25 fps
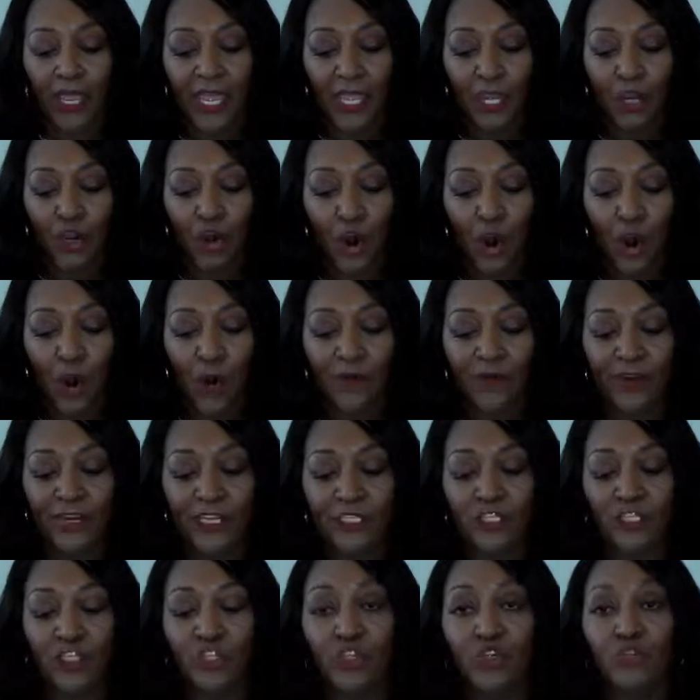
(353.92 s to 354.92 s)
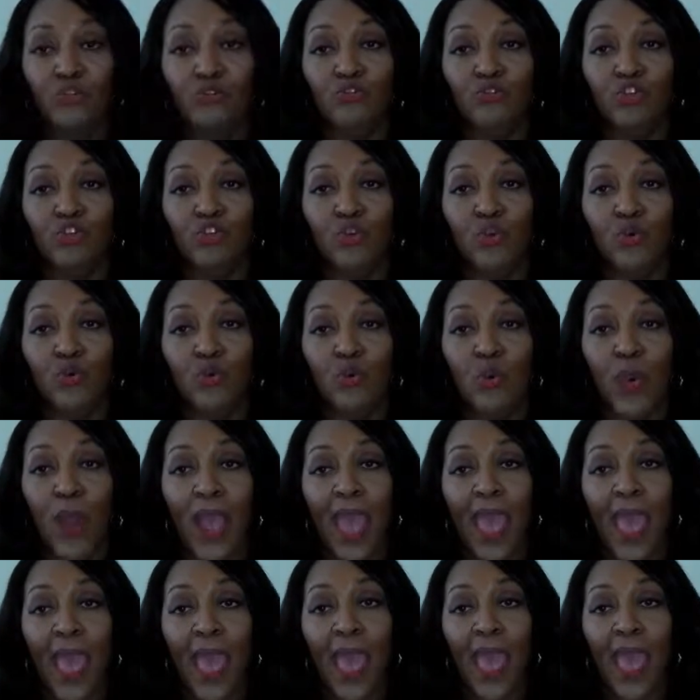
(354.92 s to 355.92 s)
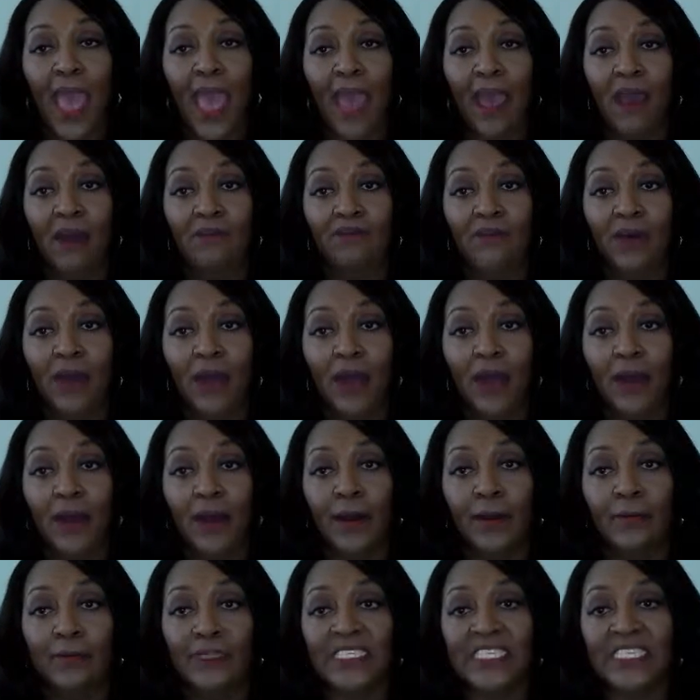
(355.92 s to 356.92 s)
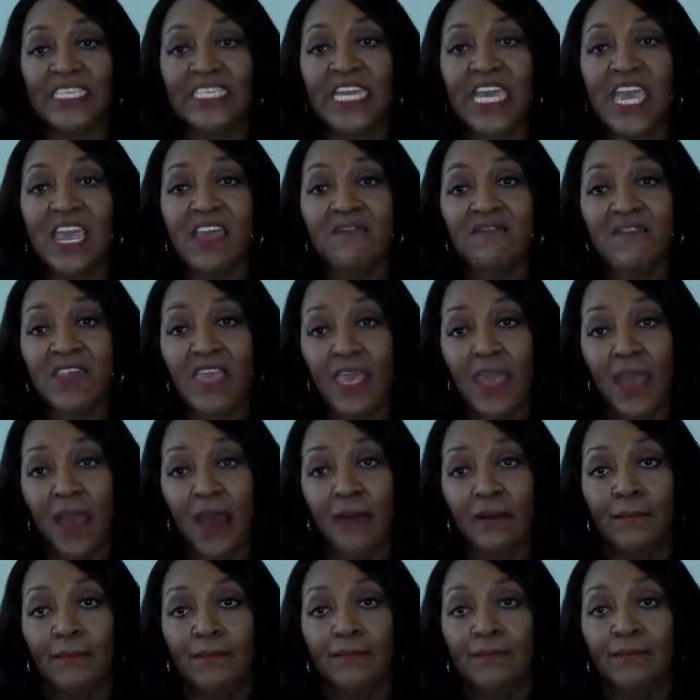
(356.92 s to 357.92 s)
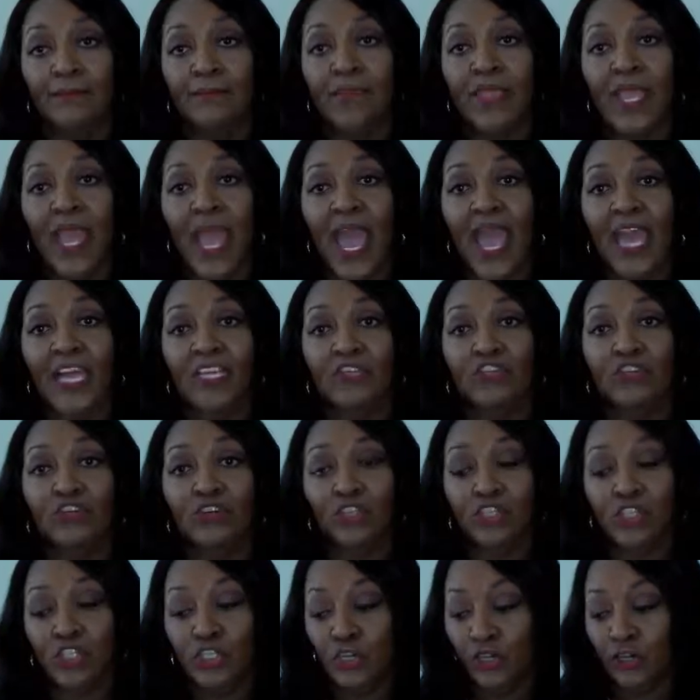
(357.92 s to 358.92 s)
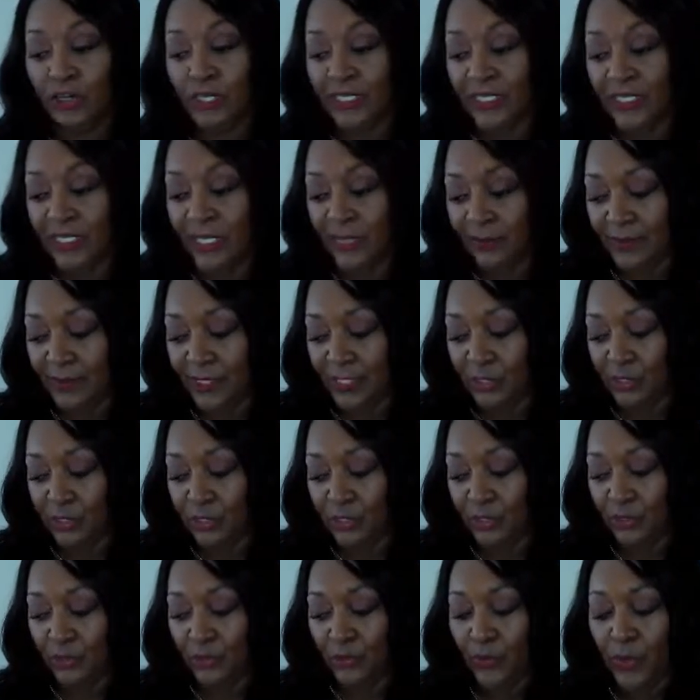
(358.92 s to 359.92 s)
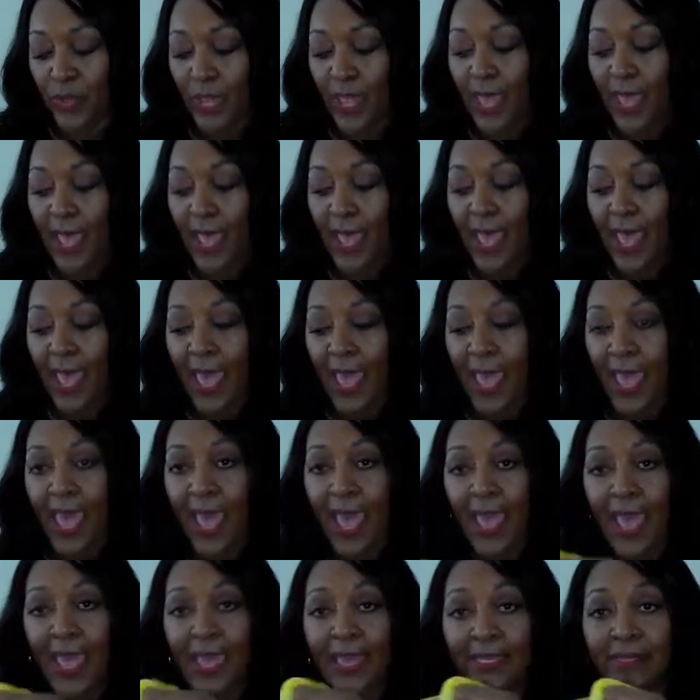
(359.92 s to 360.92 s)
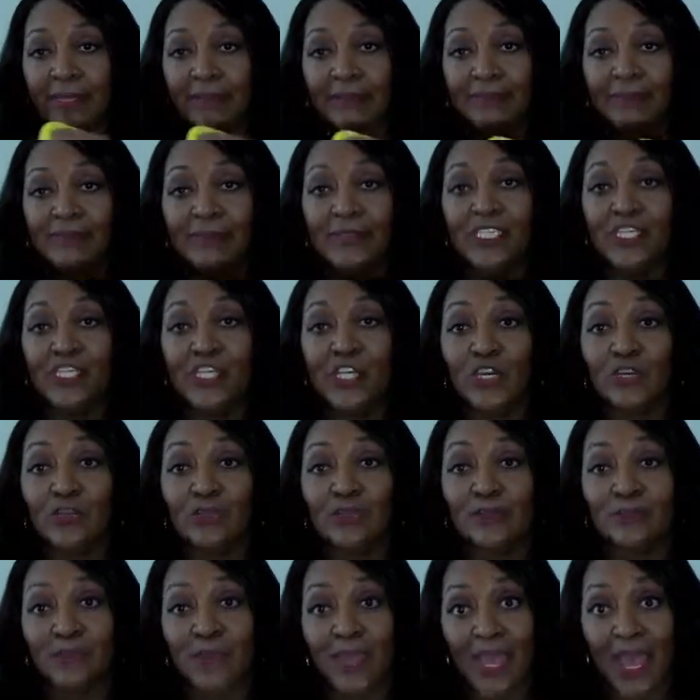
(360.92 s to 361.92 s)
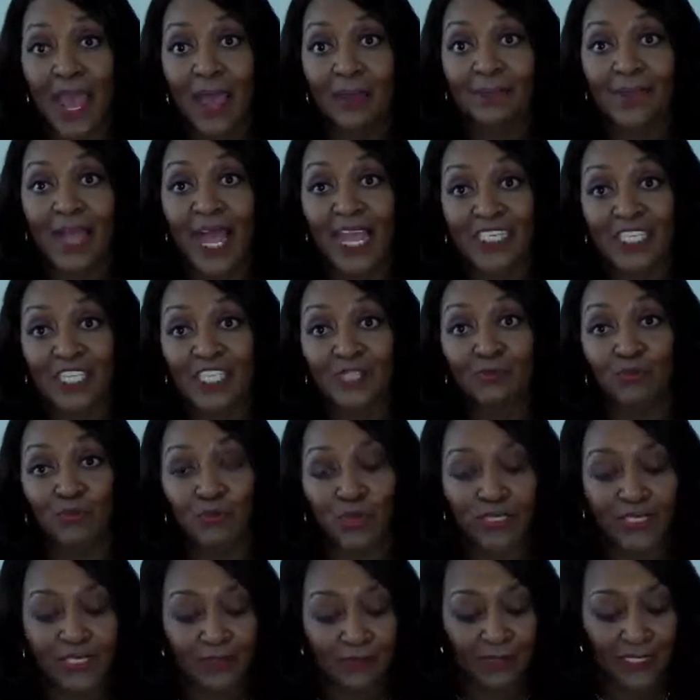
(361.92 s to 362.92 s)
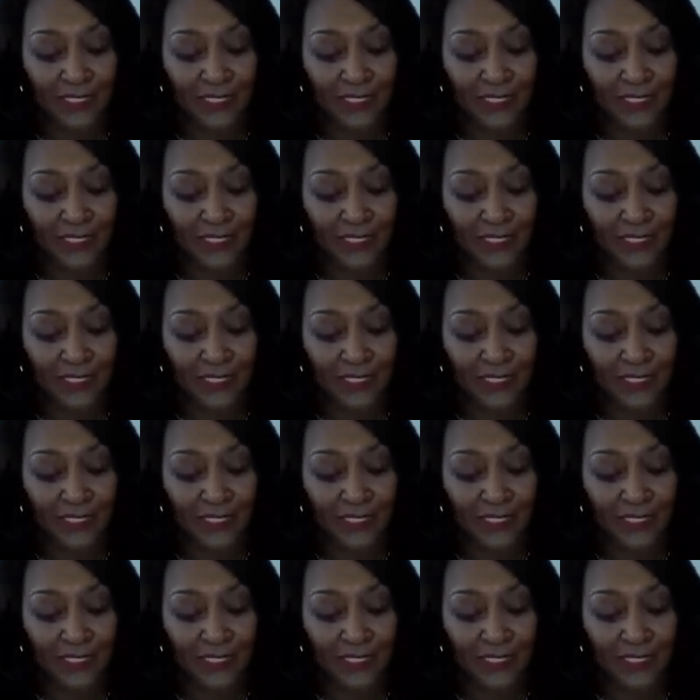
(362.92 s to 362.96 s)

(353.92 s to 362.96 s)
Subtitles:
encourage you to have stevia as your sugar substitute. And excuse me, I just brought